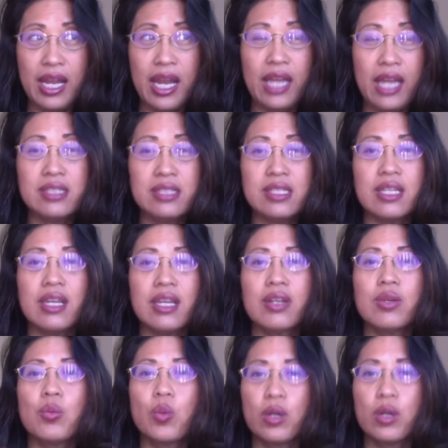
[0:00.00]
And is it
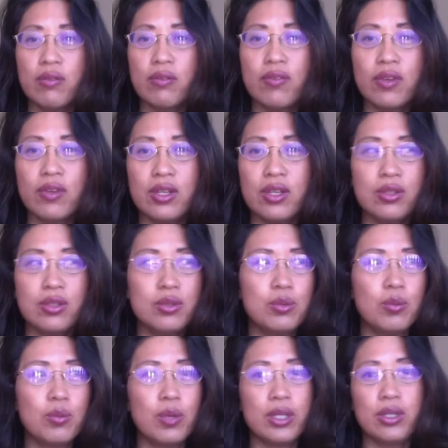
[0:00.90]
going to work for you
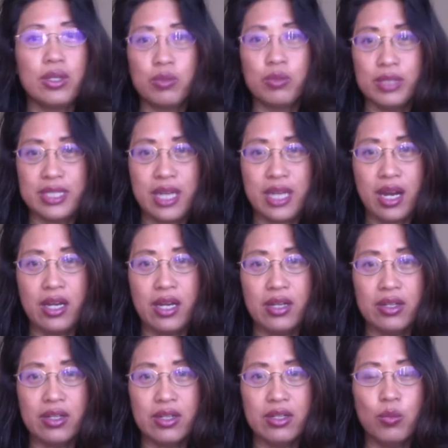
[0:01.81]
when you
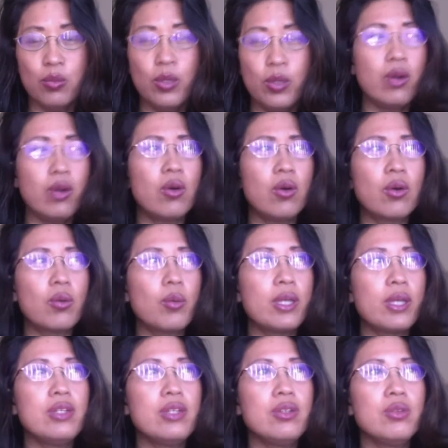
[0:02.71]
retire, or
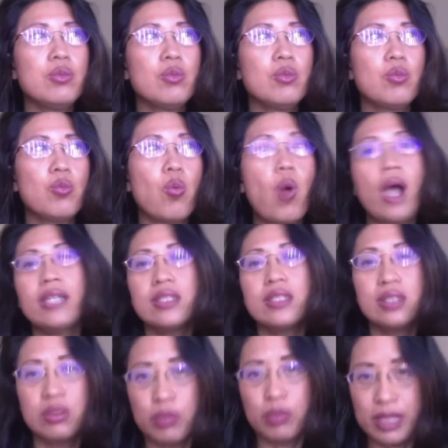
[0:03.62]
when you want
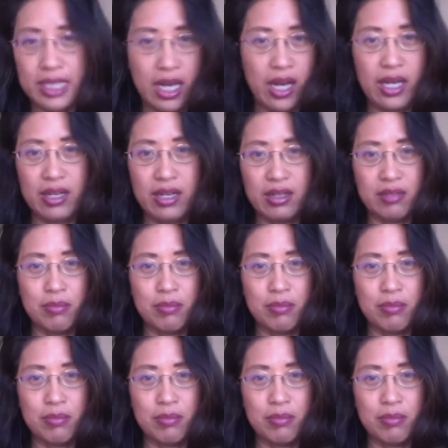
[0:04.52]
to retire?